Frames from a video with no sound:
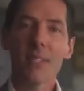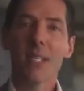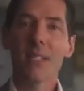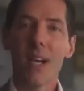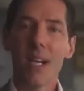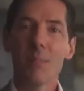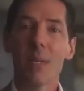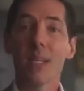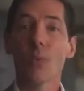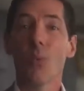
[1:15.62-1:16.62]
as designed
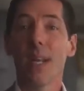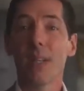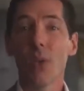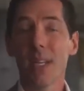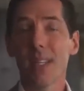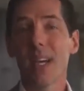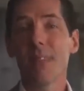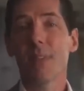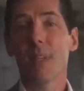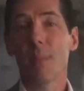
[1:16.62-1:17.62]
because when I look at
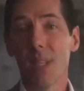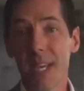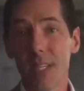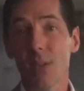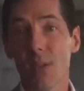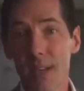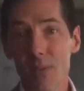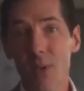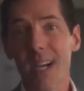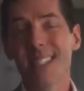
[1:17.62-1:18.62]
life at the molecular
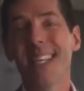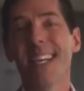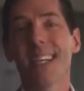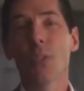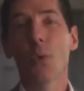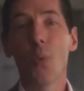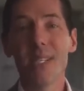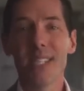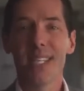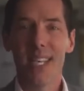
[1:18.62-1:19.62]
level, I see
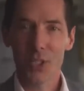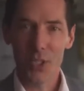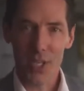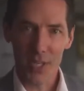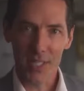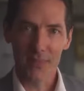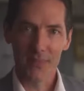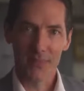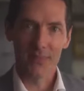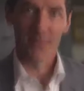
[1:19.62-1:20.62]
exquisite engineering.
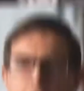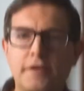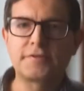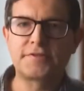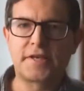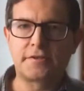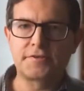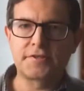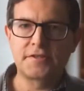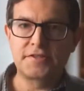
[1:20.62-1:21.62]
All
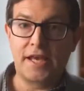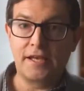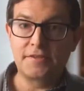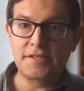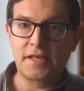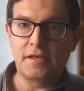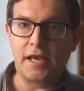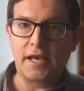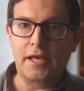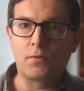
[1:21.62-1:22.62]
cells contain
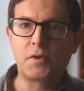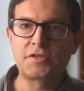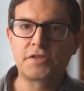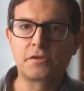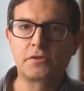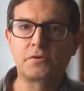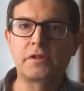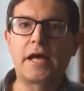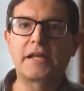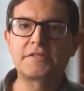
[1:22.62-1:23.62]
DNA, which
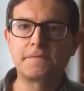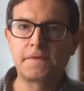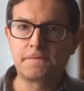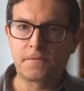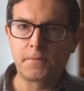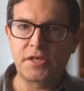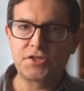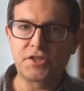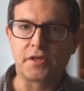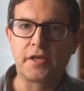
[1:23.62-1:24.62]
include lots of
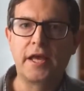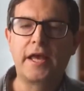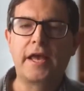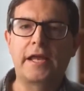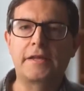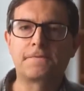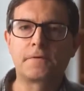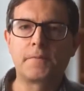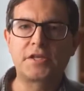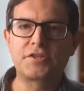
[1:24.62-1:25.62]
information. And
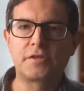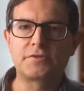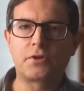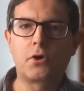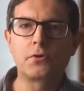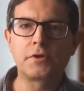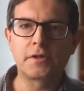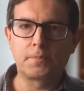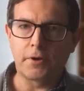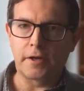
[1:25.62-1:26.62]
information is
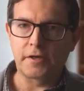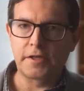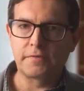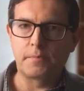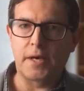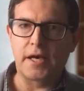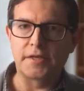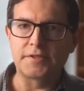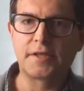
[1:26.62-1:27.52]
only the product of a mind.